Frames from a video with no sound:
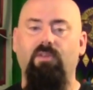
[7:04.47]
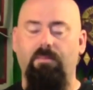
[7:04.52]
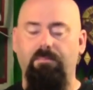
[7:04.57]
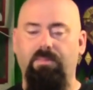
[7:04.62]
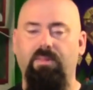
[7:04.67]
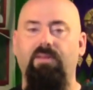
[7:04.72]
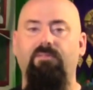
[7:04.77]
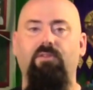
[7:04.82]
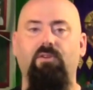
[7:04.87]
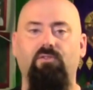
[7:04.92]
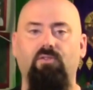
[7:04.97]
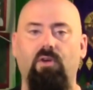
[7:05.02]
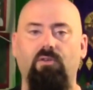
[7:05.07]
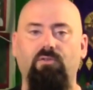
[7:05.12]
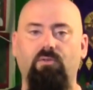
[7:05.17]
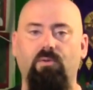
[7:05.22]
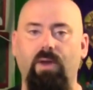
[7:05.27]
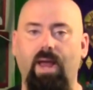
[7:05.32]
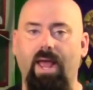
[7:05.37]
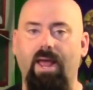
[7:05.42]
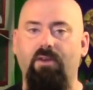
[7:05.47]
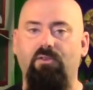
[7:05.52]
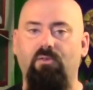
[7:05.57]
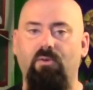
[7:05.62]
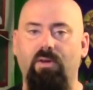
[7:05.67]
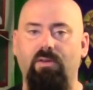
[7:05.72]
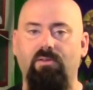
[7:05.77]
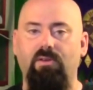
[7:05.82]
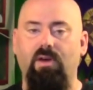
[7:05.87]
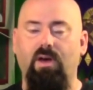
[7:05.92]
I believe there's also an
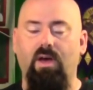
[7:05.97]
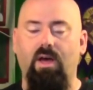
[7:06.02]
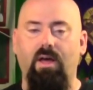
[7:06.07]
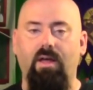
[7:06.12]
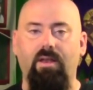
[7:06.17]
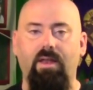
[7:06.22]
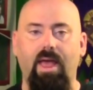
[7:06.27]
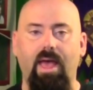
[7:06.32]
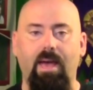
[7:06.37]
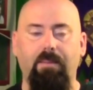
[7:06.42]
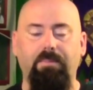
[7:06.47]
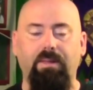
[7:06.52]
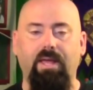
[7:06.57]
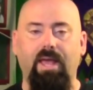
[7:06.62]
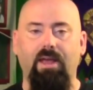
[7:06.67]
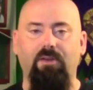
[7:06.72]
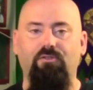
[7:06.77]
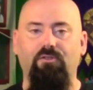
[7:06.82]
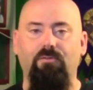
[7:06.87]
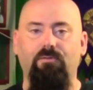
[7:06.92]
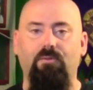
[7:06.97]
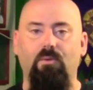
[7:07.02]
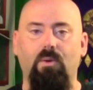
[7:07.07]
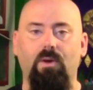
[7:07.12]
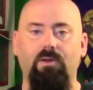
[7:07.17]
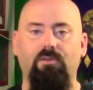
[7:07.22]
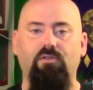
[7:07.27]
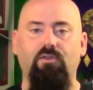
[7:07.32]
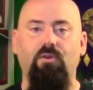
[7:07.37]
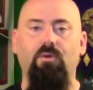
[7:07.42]
Android application
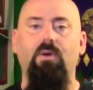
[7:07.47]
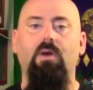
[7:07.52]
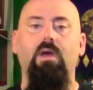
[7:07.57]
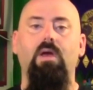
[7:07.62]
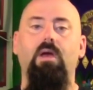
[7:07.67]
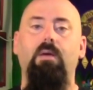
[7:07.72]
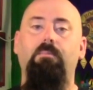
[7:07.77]
for it too.